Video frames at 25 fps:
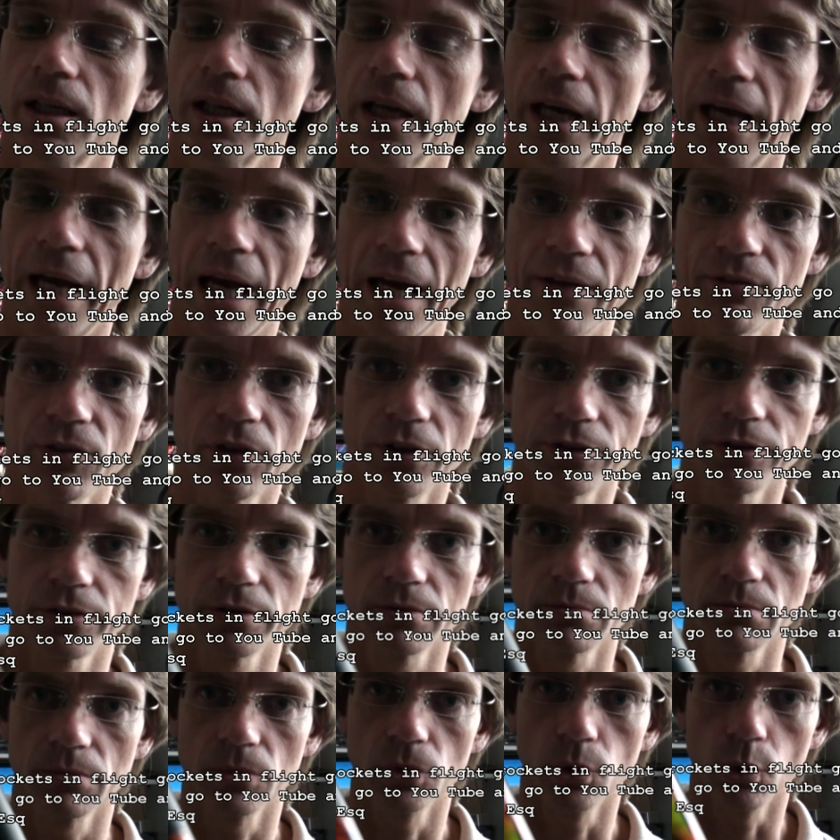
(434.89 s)
I have got
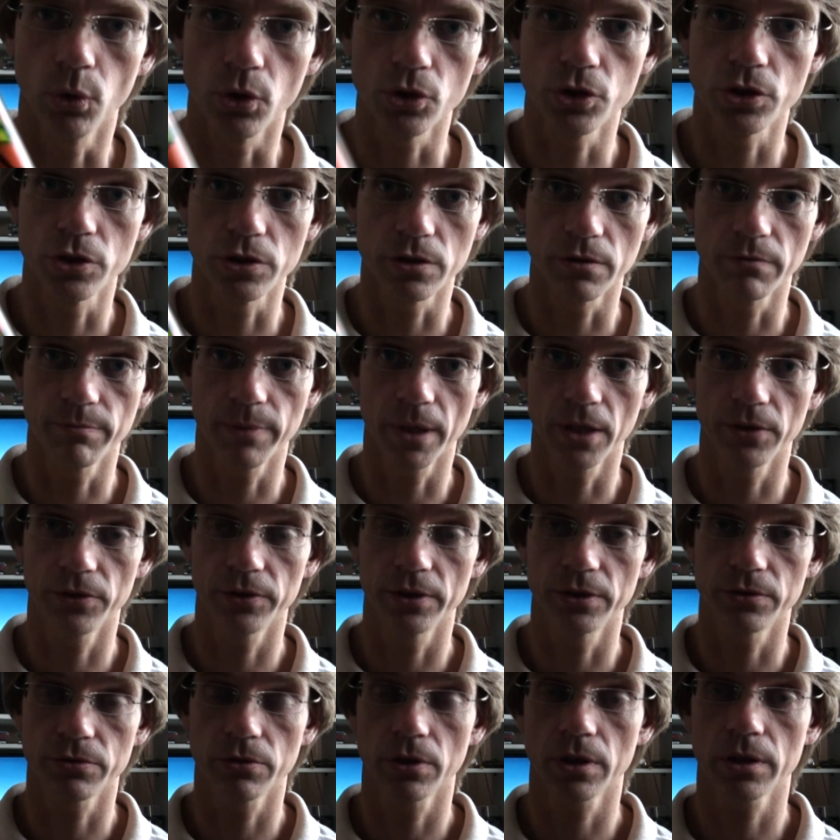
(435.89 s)
some launches of both
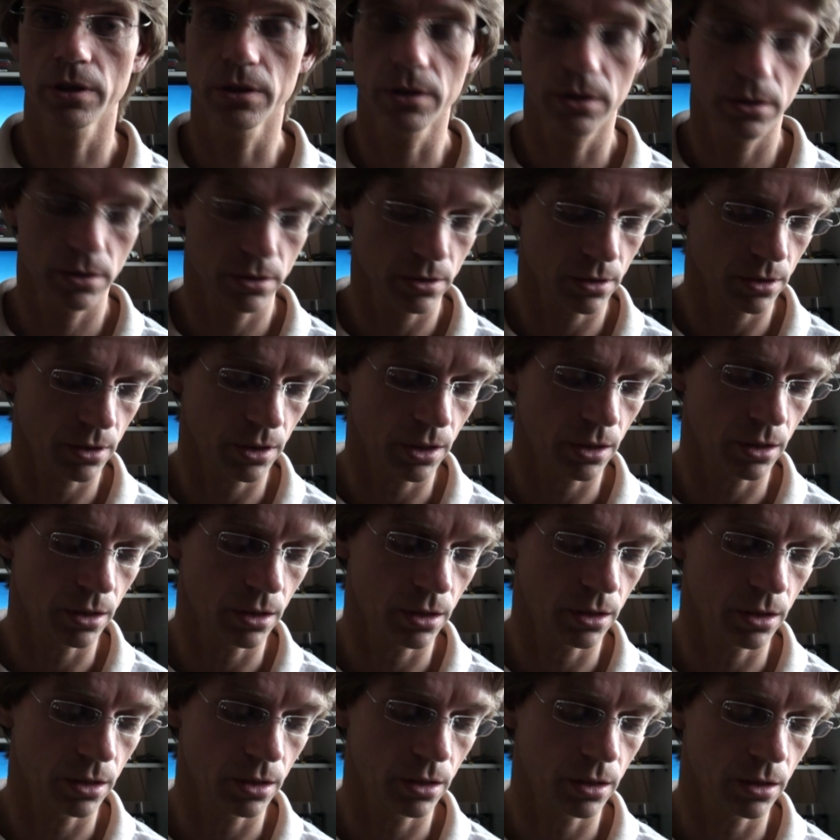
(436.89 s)
these rockets
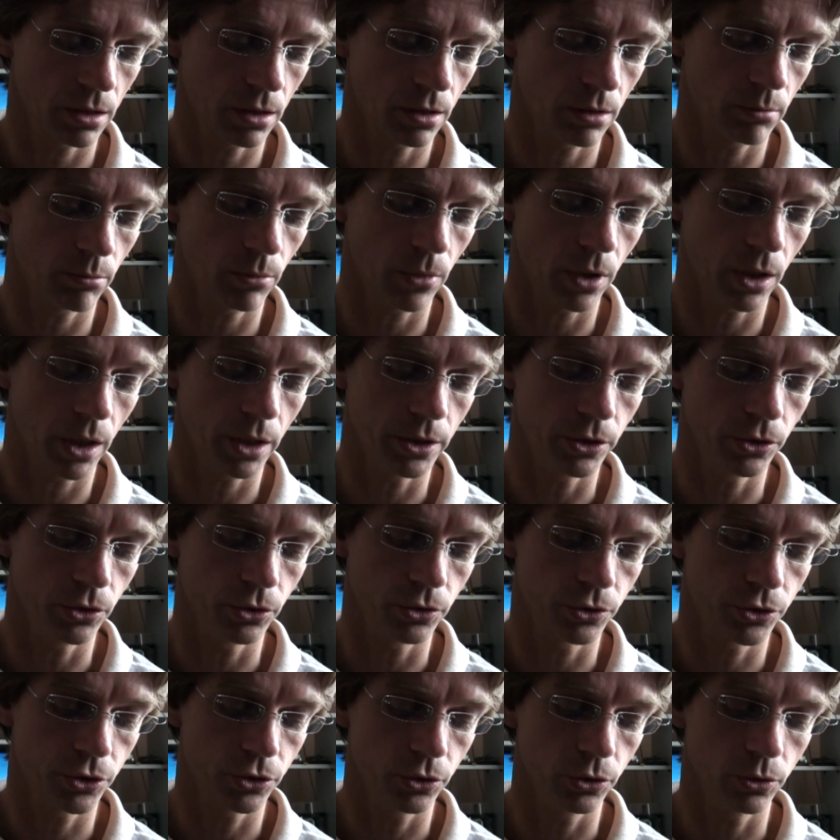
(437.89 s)
on my
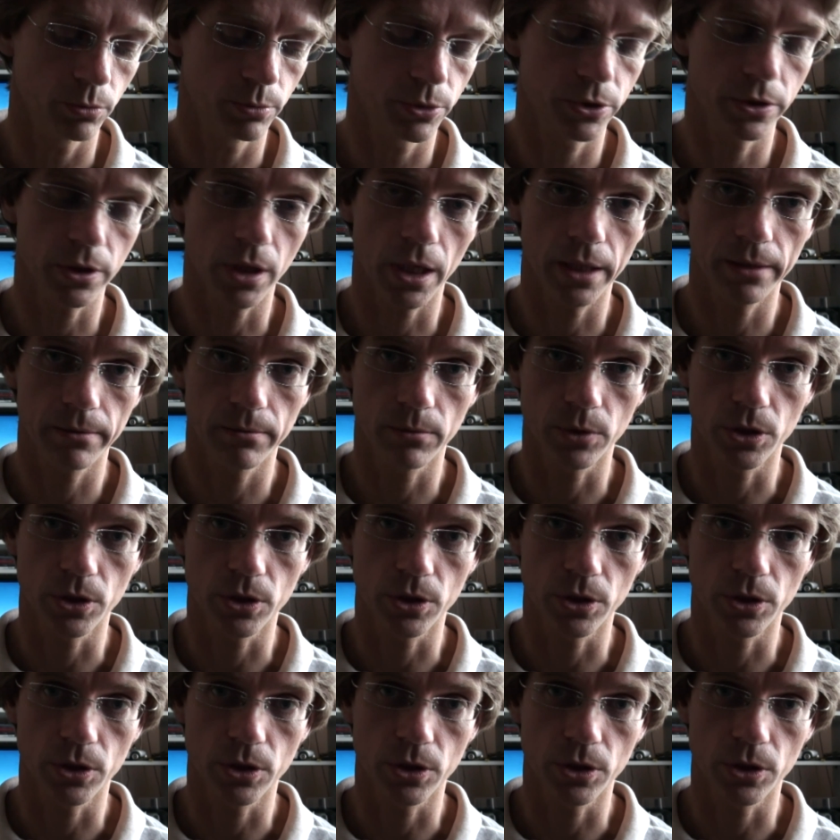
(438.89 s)
YouTube site,